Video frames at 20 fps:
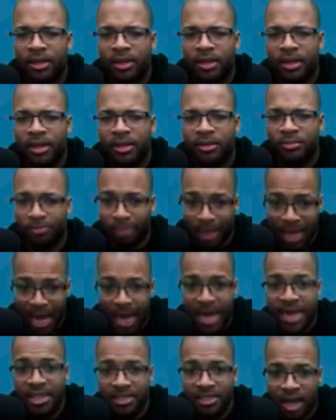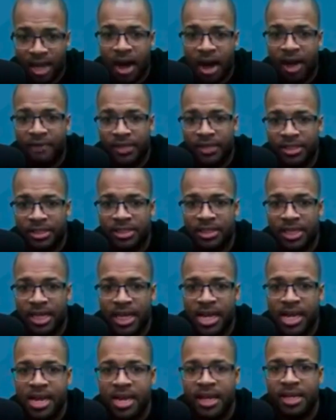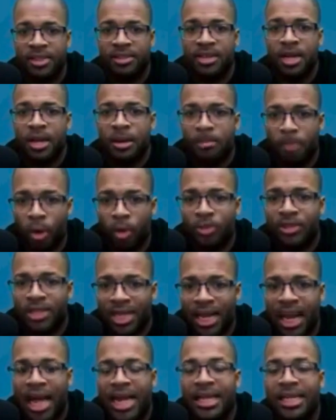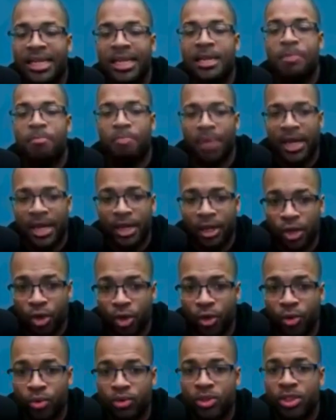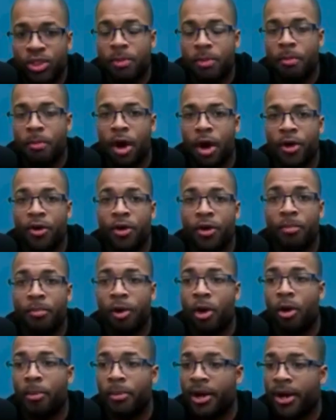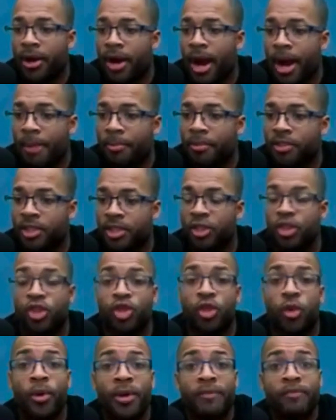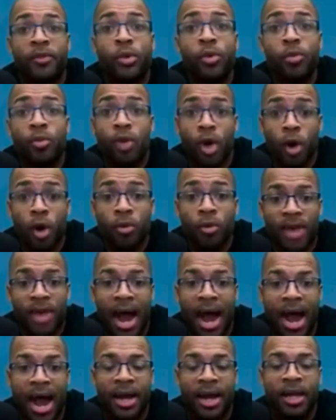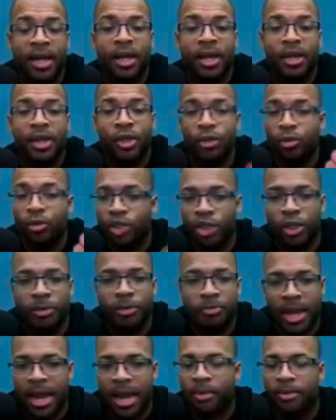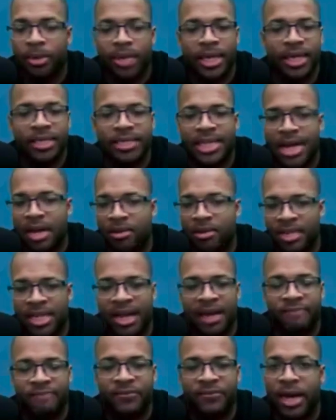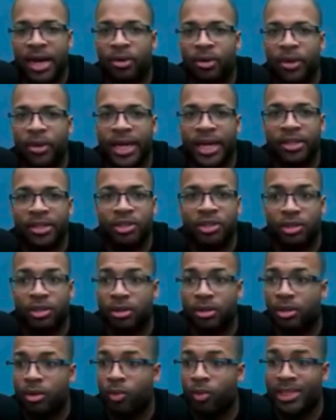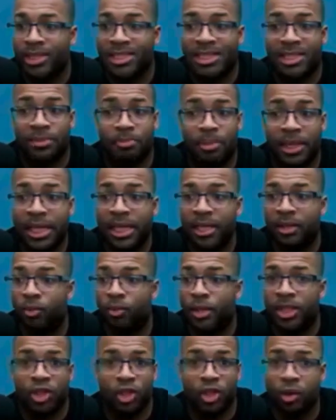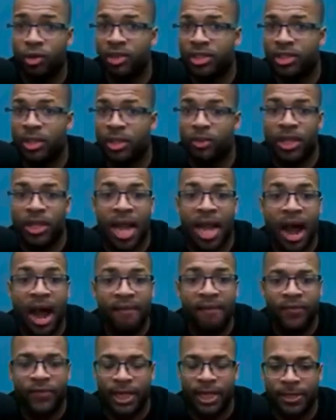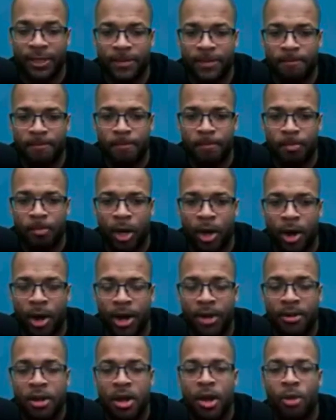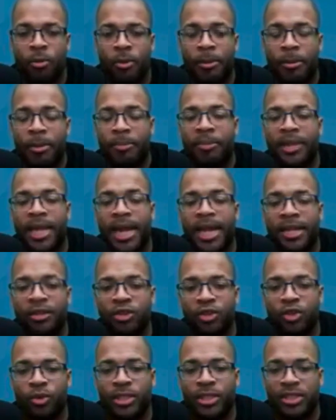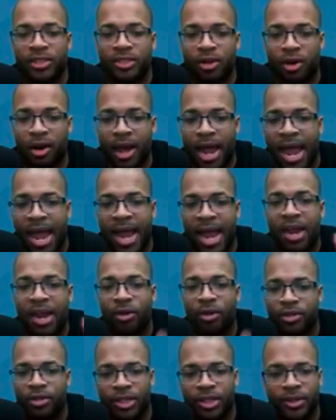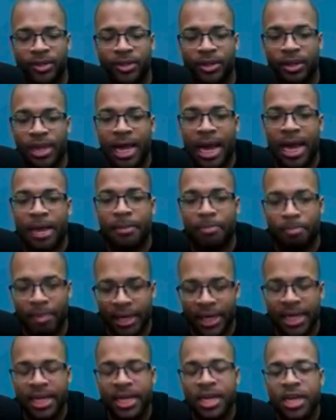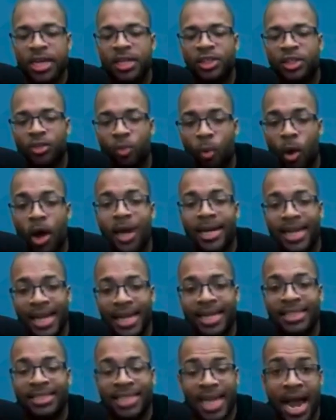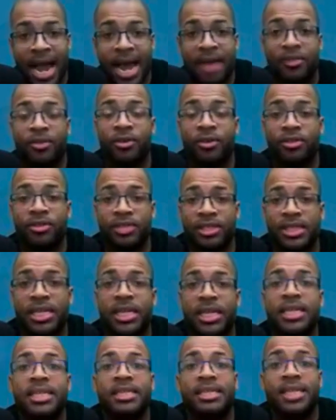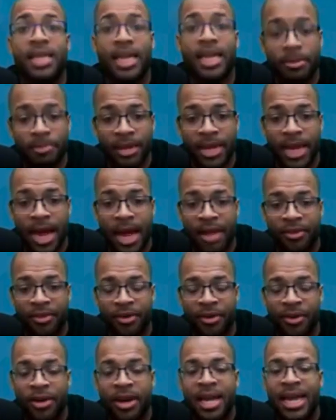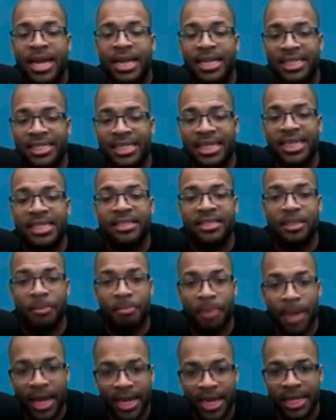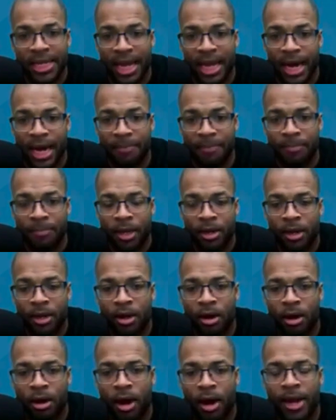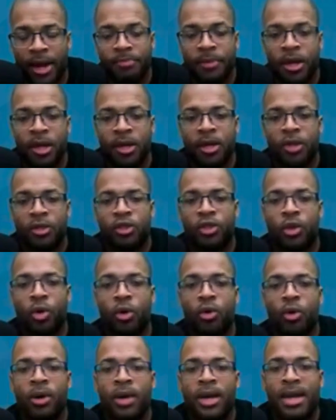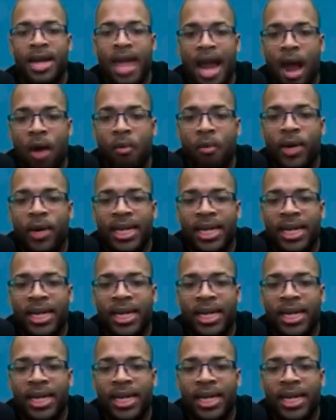lines, obviously, is most likely being used to monitor pulmonary hypertension. So if you know that, you should be able to get down to that final answer with speed, with certainty, with confidence. All right. Remember, the answer choices are A, arterial line, B, Swan-Ganz catheter, C is Hickman catheter, and D is the P I C C line. All right. So now we need to